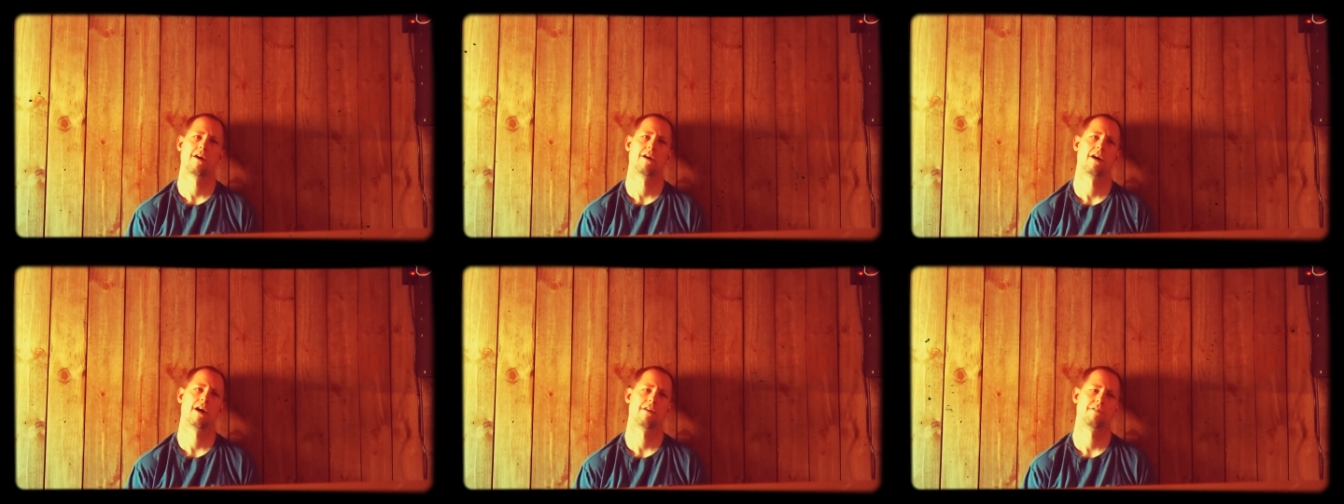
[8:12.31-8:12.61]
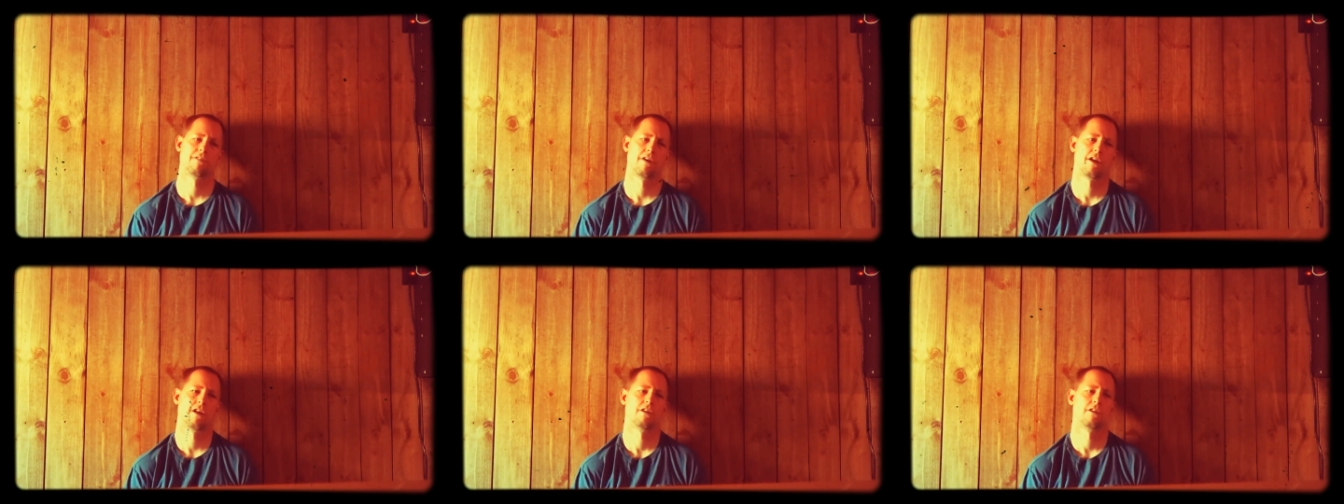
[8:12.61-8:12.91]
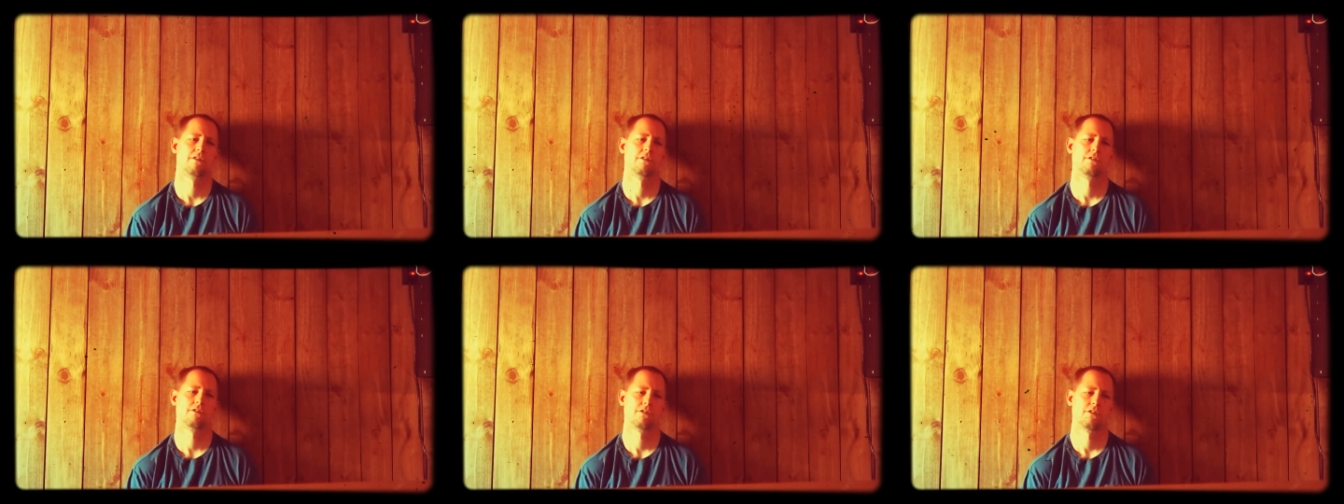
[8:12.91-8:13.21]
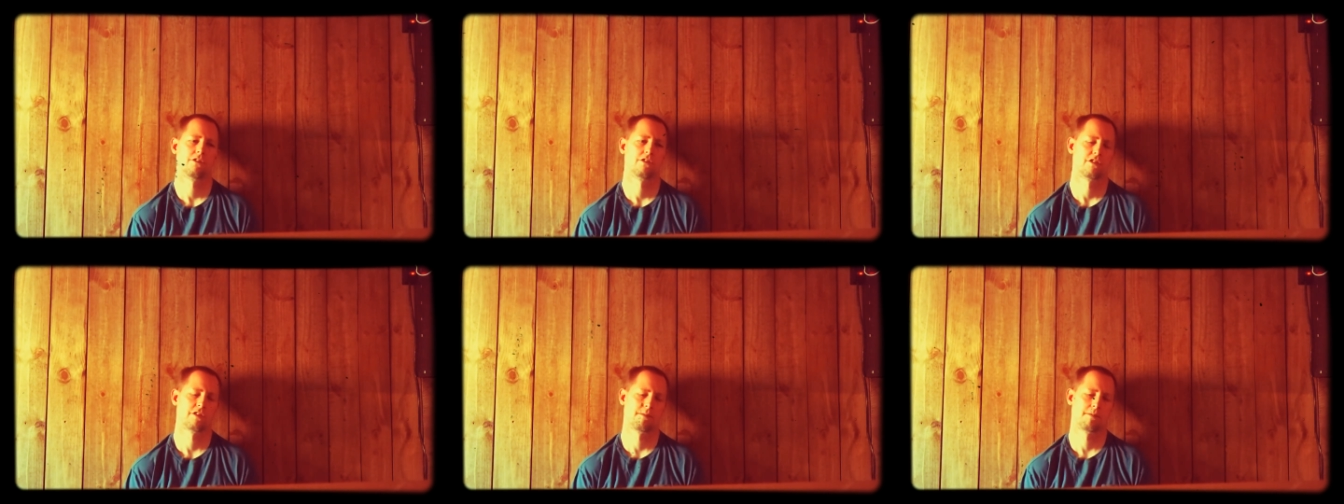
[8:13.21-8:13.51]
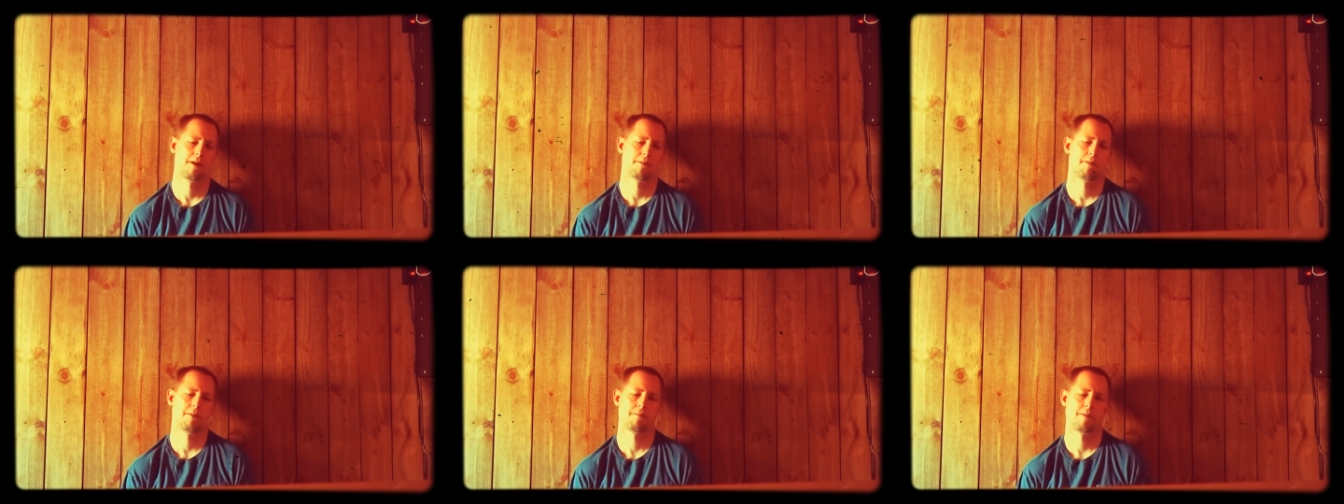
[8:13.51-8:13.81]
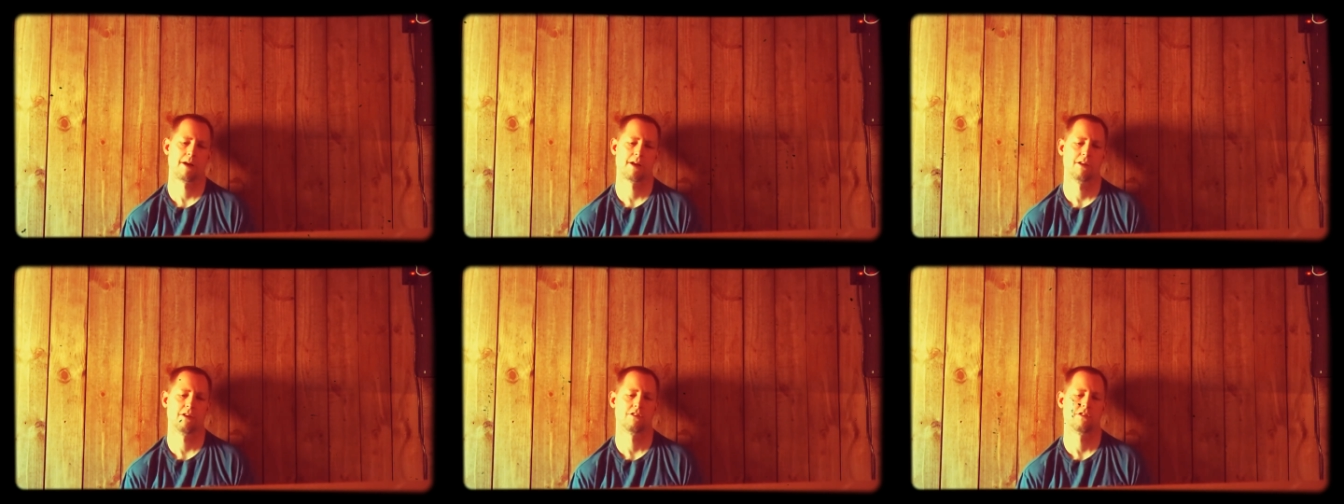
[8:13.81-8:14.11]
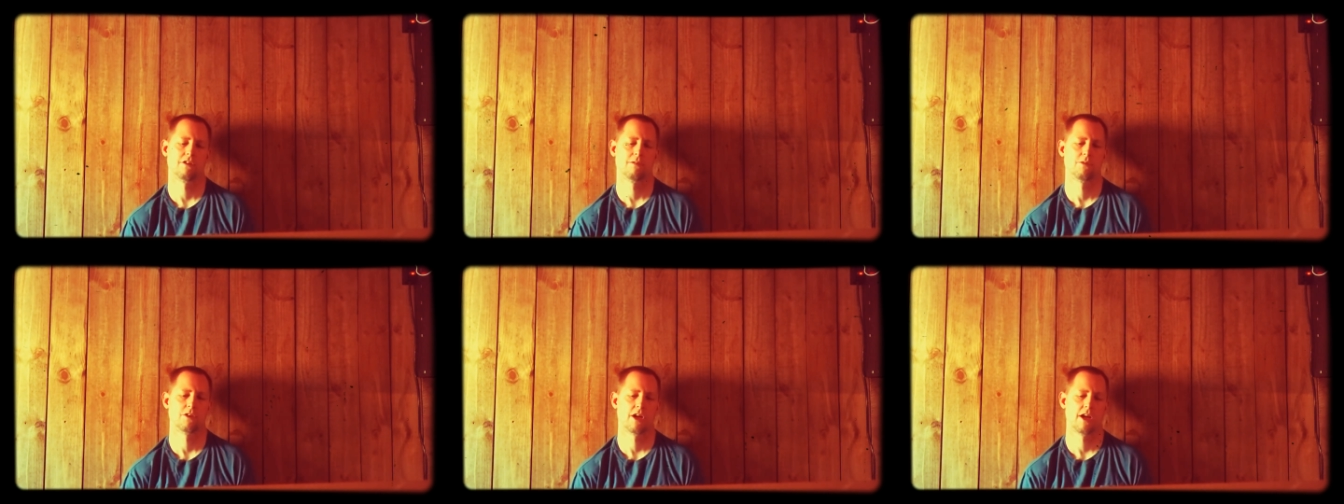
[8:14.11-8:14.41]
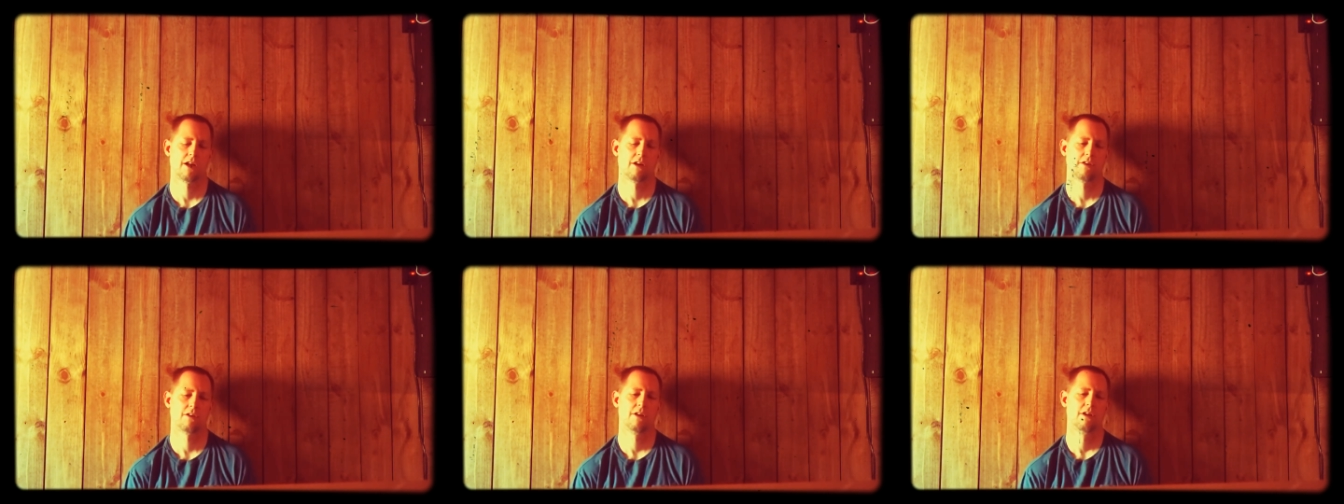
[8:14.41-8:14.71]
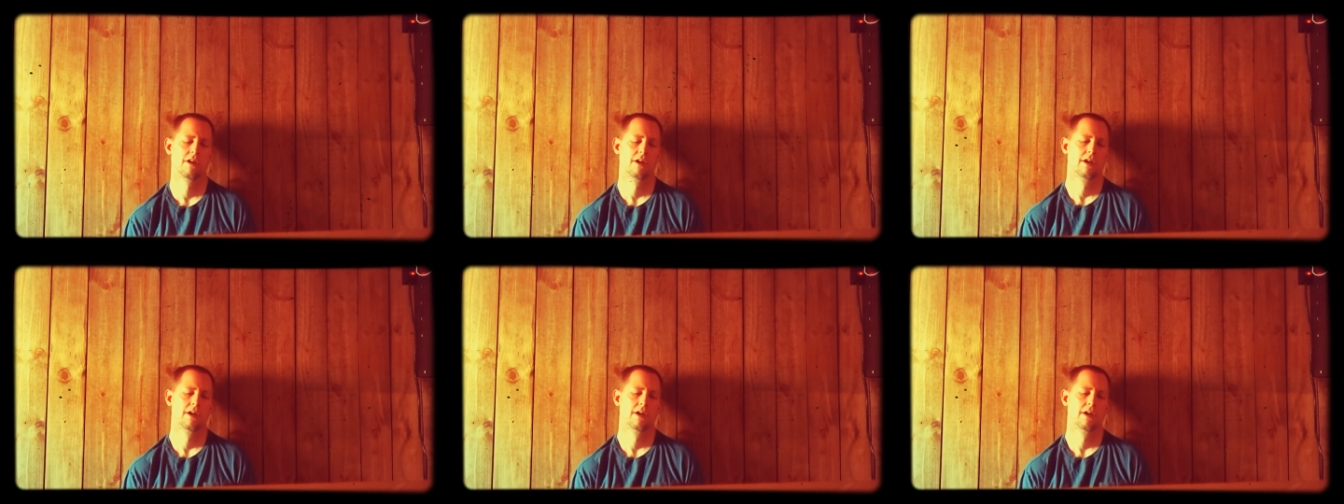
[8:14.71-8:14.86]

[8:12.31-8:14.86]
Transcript: I follow some of them on my YouTube channel,